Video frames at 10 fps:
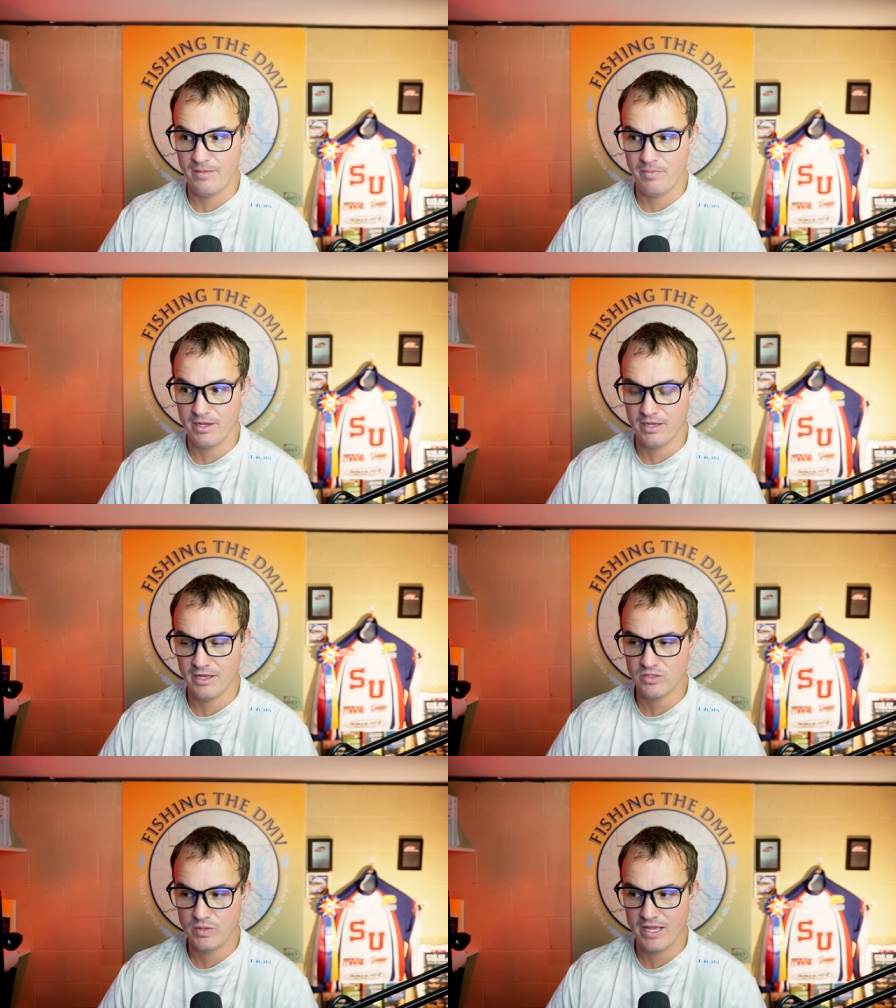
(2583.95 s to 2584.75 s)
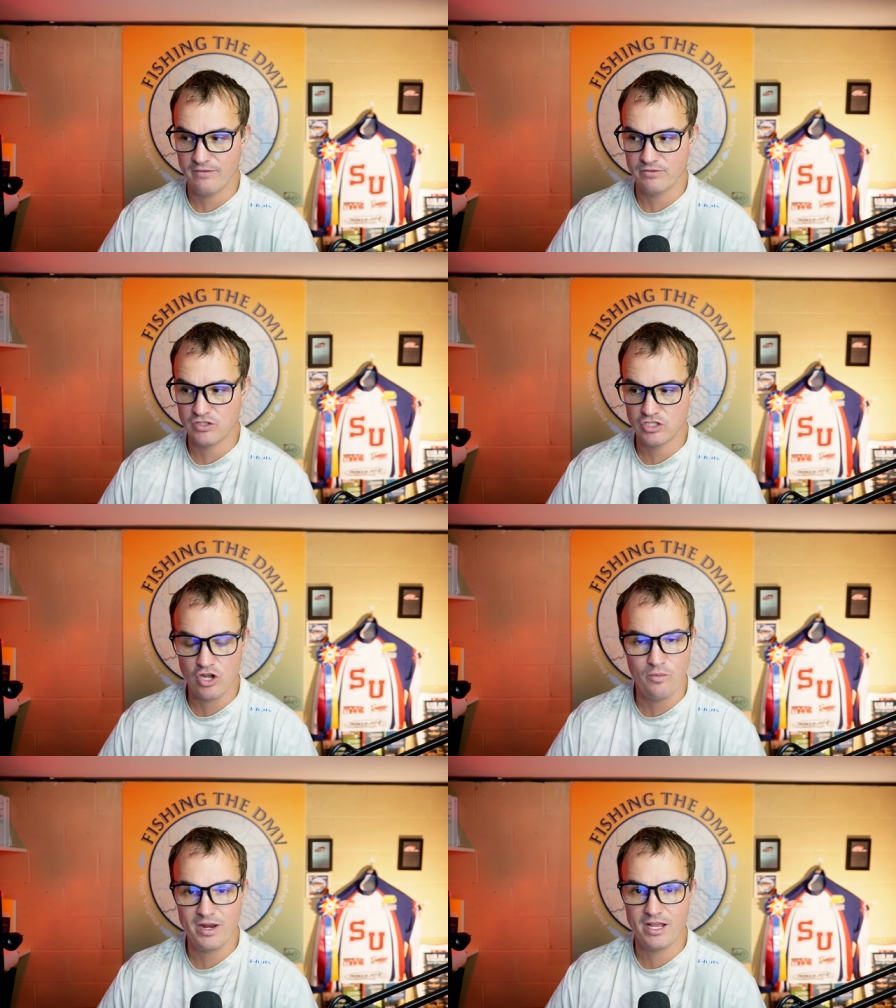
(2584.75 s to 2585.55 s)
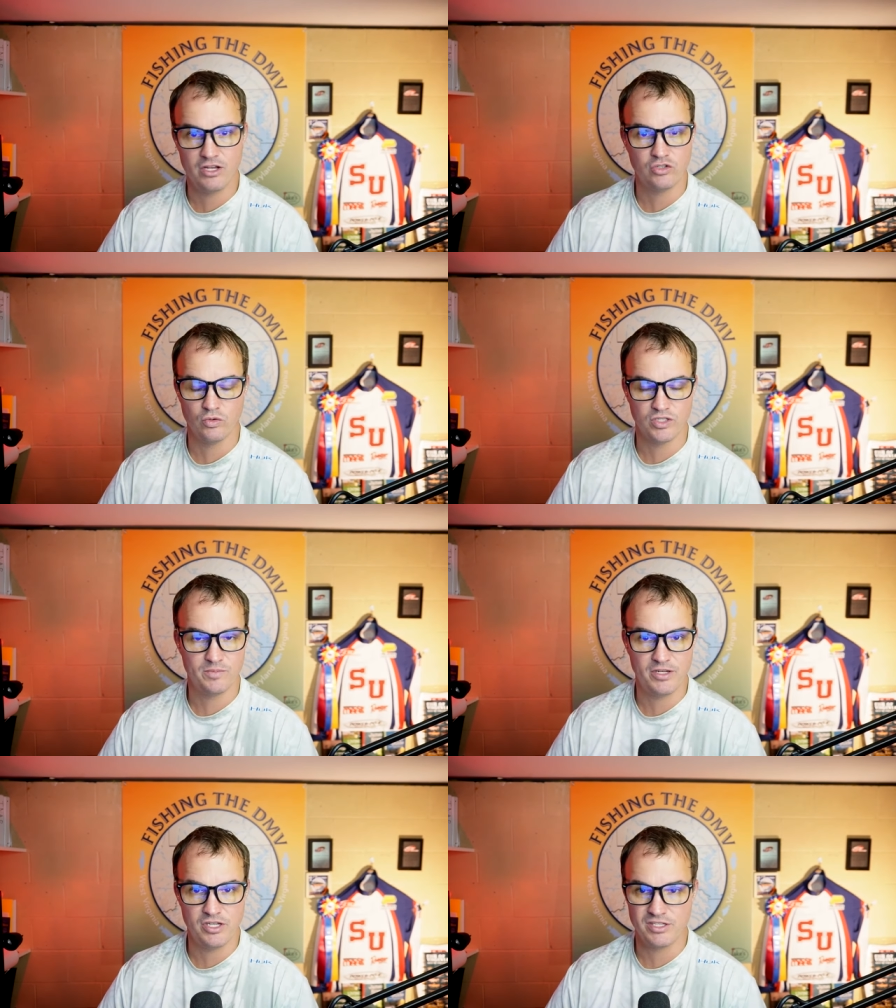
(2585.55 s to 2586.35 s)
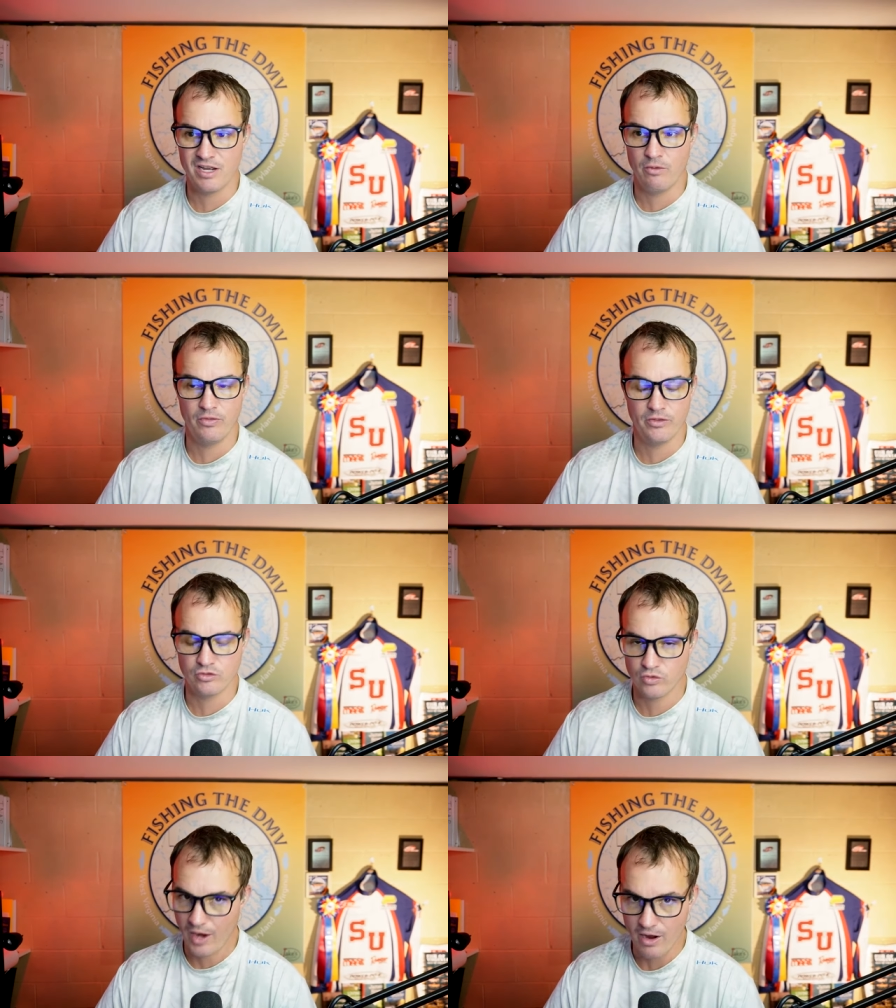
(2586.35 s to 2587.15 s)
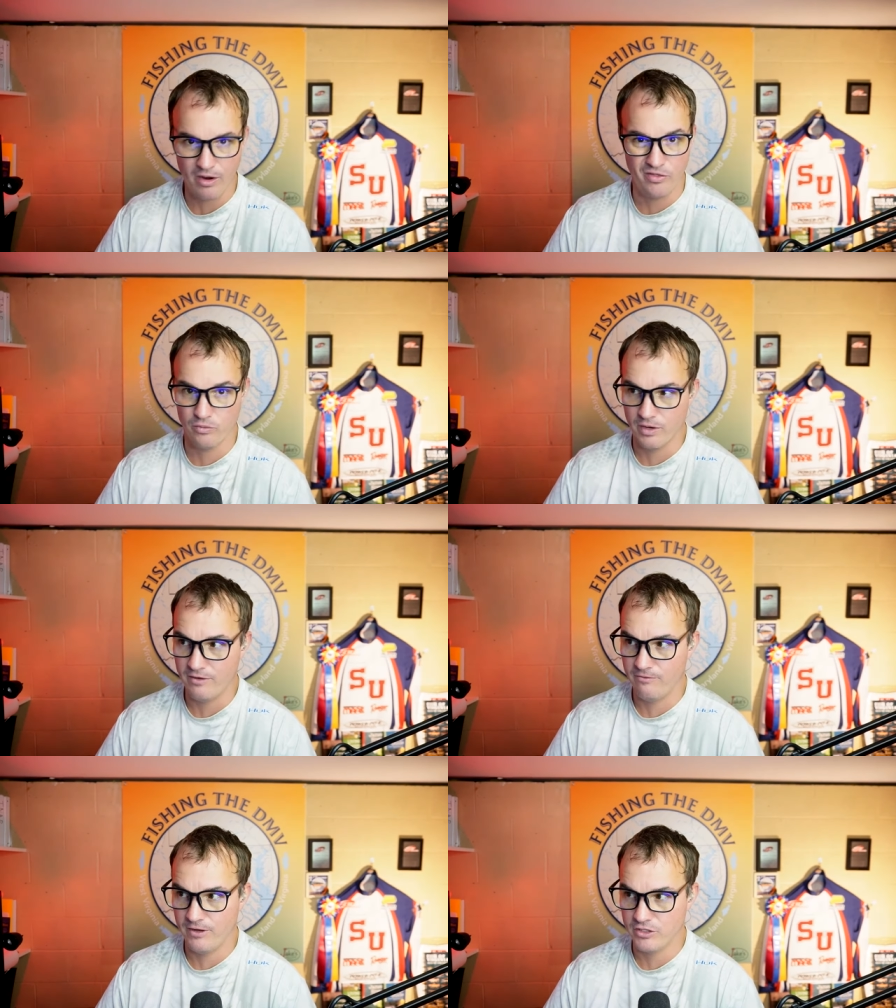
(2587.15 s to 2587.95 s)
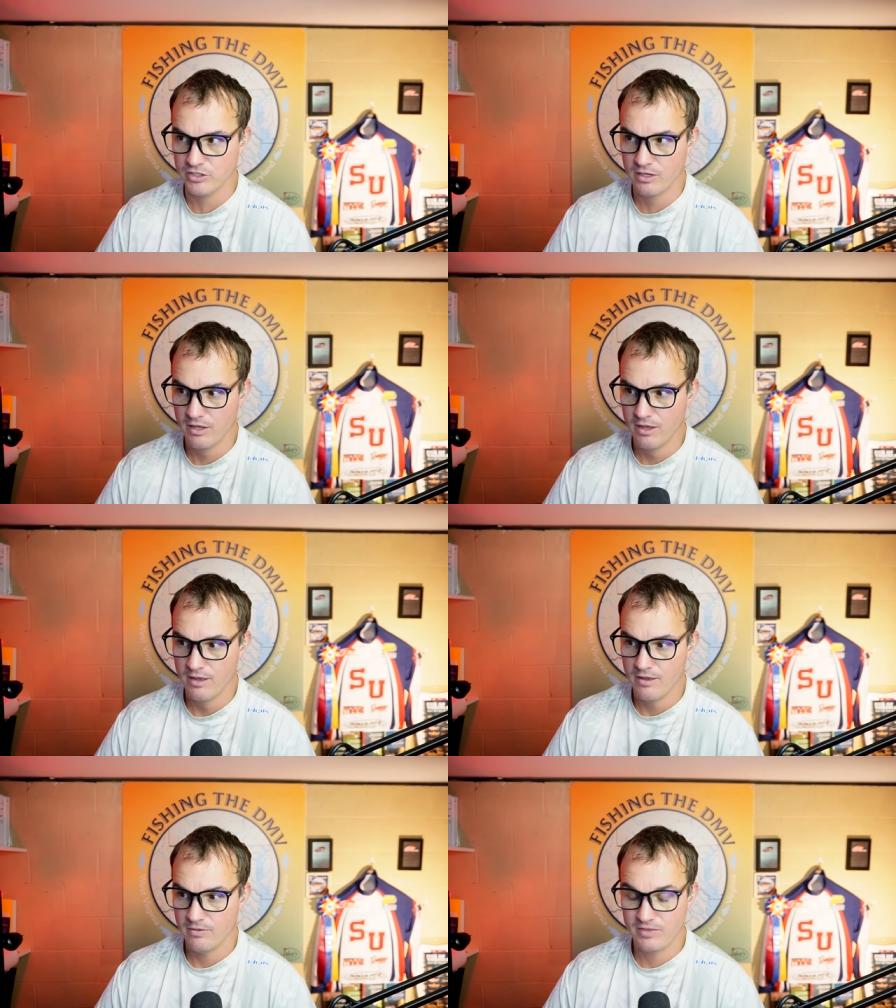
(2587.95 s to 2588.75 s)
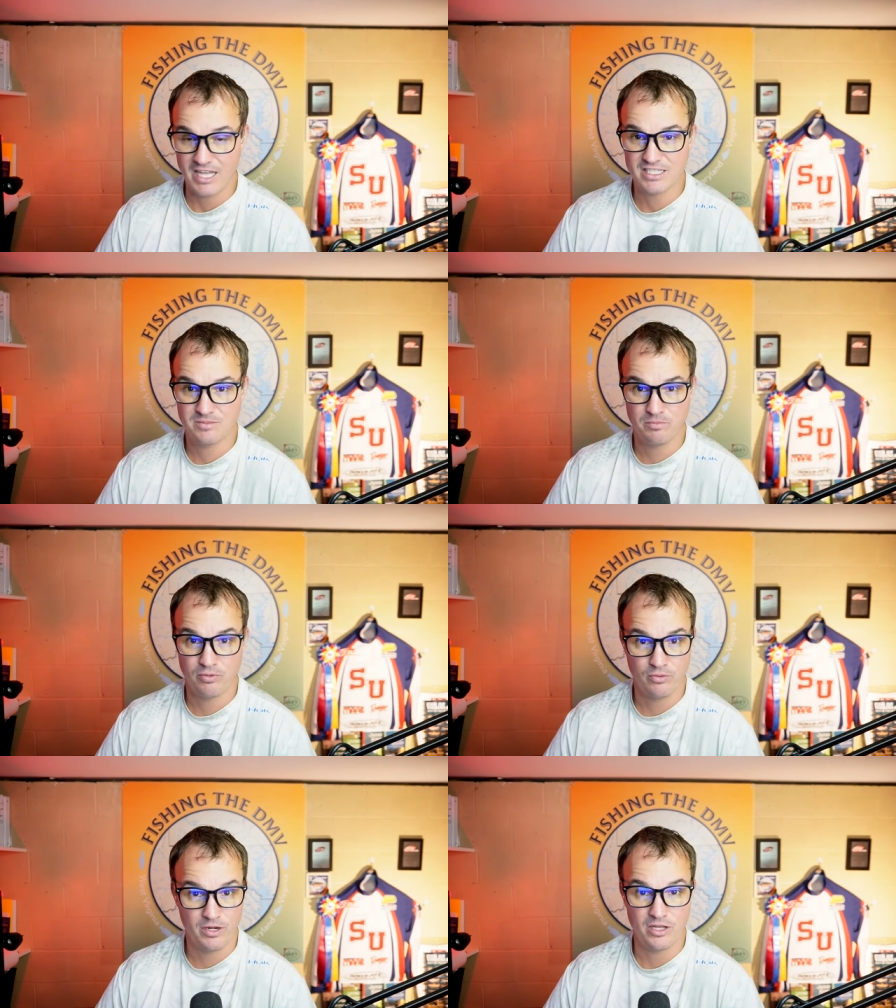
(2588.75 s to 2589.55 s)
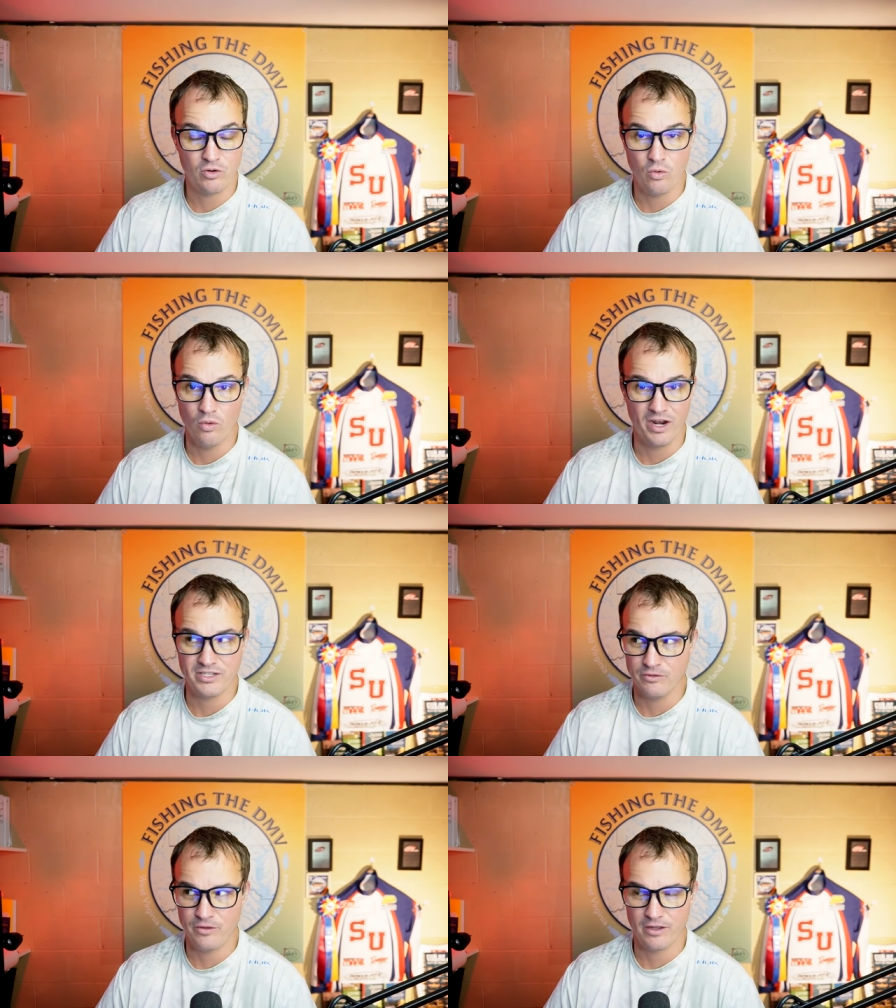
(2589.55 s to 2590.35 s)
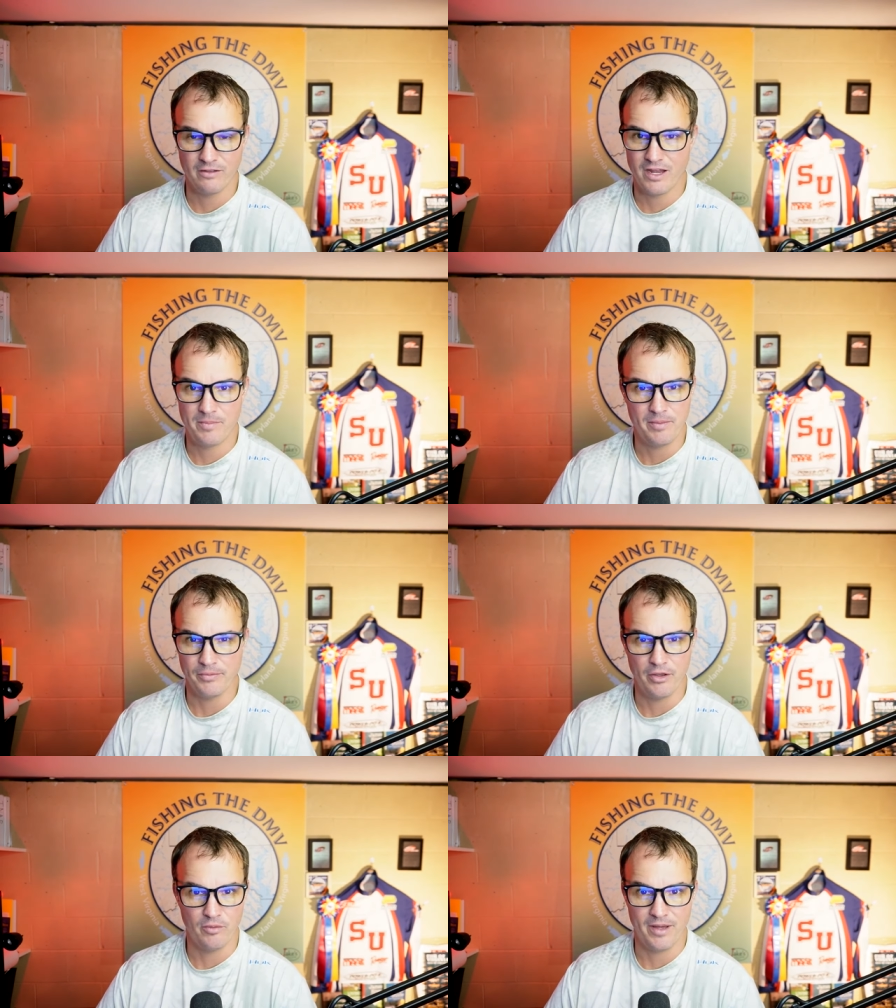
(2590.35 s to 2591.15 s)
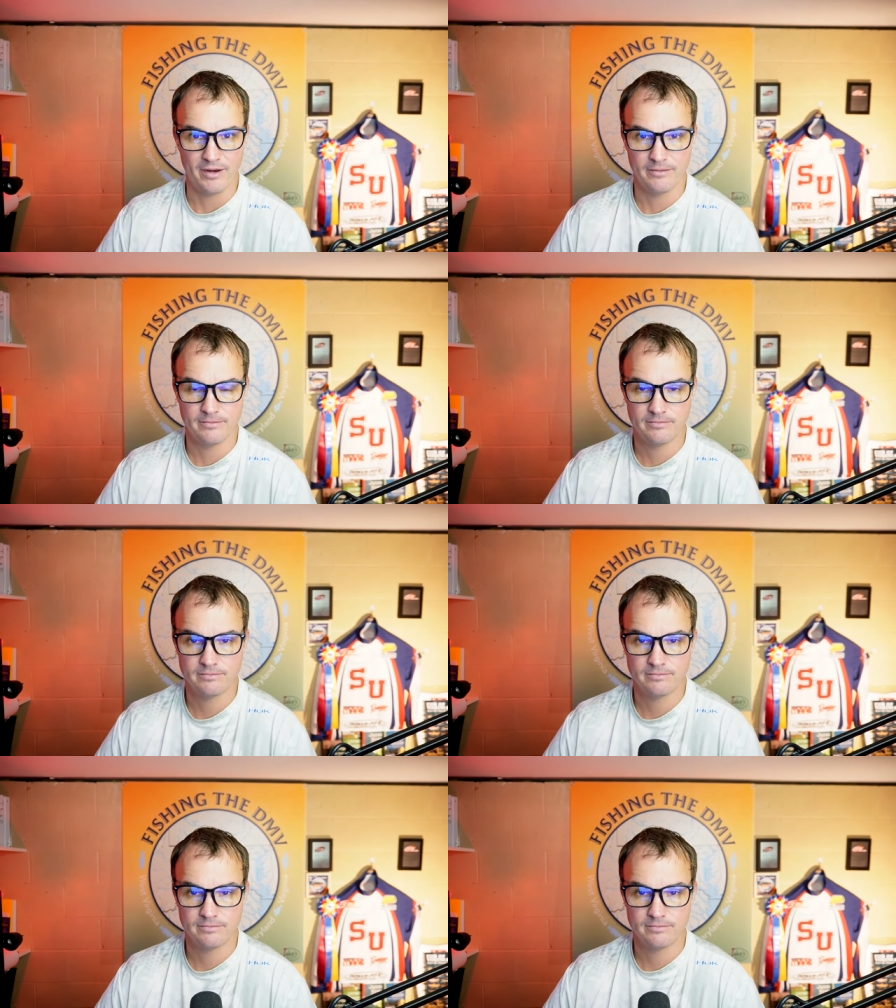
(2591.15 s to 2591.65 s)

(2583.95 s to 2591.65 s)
And because we have so many inshore species now with the trout and the redfish, that's pretty cool. And I don't feel like a lot of people know about it.